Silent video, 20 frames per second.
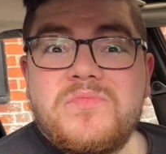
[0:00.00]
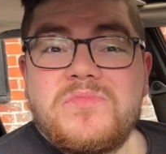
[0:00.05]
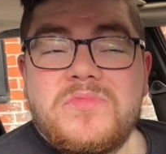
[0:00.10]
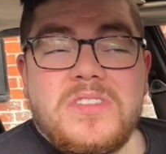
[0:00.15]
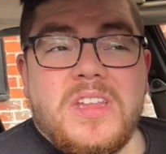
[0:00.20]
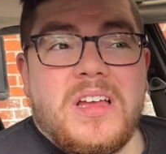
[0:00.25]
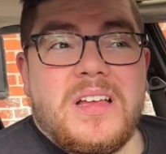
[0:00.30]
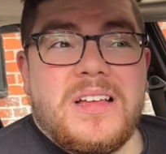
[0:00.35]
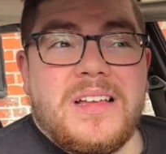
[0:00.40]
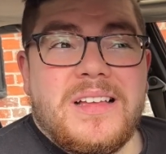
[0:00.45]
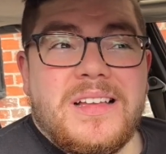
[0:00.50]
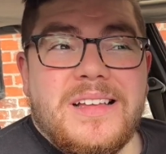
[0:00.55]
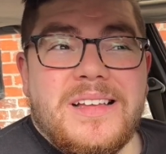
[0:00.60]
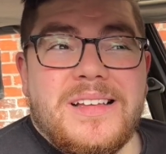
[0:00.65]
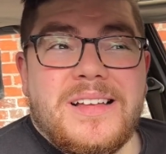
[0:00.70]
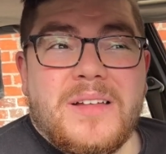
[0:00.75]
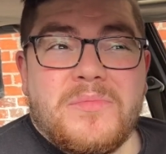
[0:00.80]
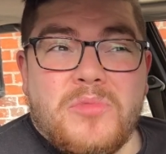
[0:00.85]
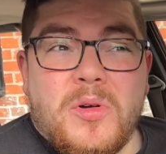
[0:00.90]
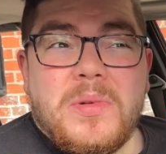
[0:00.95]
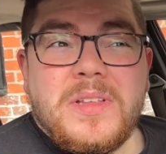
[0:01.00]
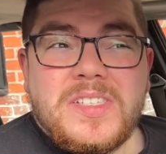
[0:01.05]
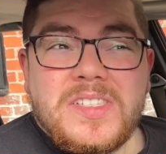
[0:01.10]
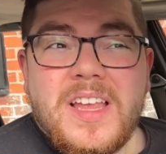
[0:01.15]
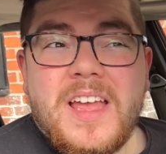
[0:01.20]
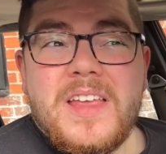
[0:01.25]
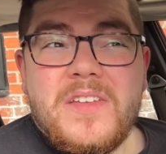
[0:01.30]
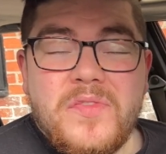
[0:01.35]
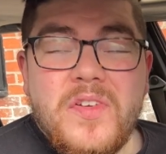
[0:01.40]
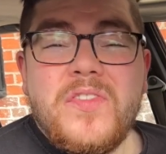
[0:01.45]
I'd probably
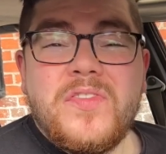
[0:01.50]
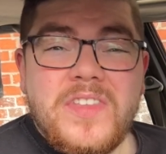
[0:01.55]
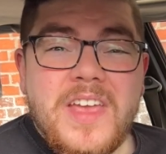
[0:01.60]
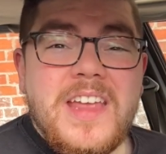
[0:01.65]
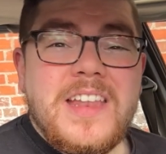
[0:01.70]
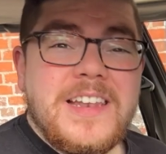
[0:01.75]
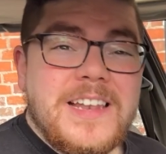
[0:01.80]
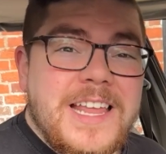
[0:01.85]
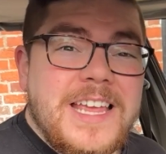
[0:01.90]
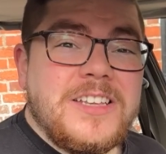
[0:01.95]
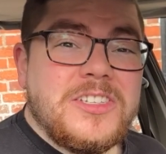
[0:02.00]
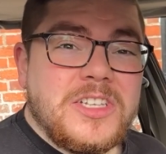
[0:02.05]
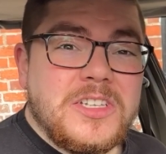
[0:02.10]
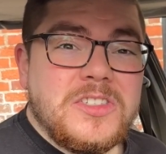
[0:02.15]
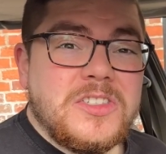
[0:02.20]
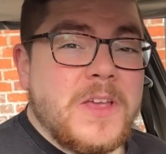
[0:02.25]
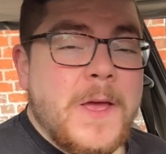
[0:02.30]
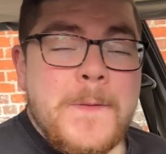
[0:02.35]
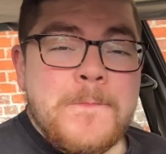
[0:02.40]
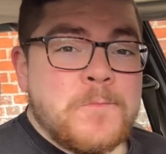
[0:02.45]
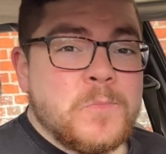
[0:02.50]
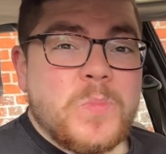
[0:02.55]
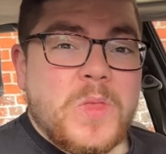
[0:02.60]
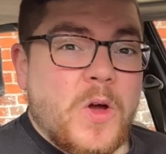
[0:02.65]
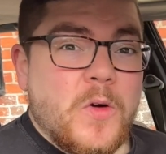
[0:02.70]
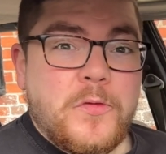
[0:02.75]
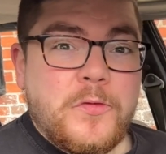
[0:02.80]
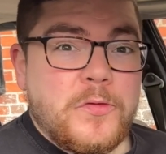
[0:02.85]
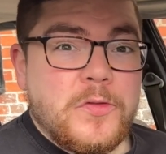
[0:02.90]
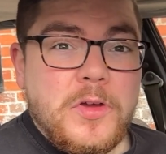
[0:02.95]
say 15 litres
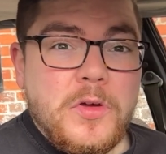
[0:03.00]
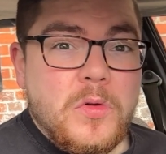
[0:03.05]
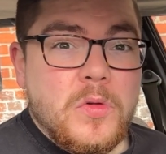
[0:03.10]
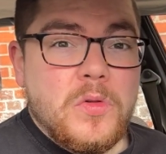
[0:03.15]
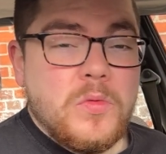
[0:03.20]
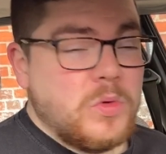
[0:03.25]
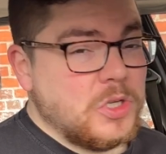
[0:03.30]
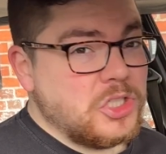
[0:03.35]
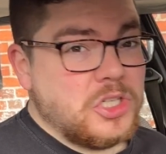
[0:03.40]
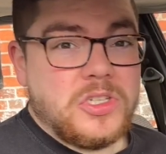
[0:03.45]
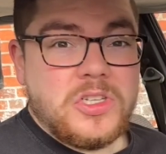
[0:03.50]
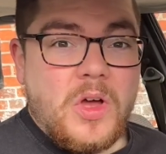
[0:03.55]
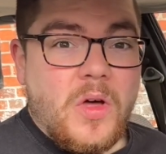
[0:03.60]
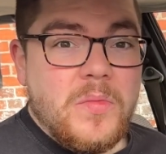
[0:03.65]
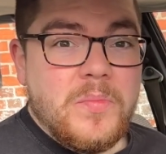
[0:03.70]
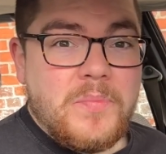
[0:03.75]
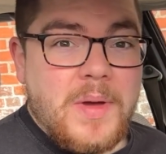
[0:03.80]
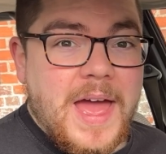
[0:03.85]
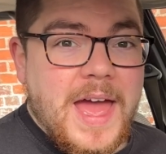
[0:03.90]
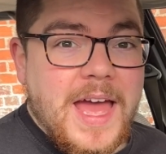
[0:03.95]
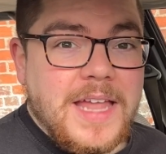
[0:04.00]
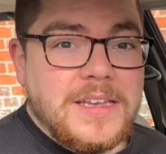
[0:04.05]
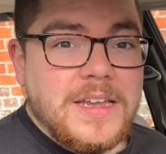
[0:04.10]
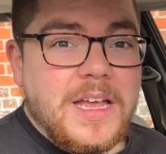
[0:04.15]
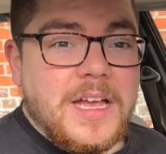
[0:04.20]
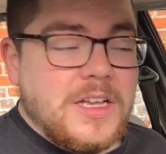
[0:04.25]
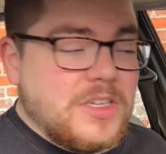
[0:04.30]
of fuel, which had gone bad.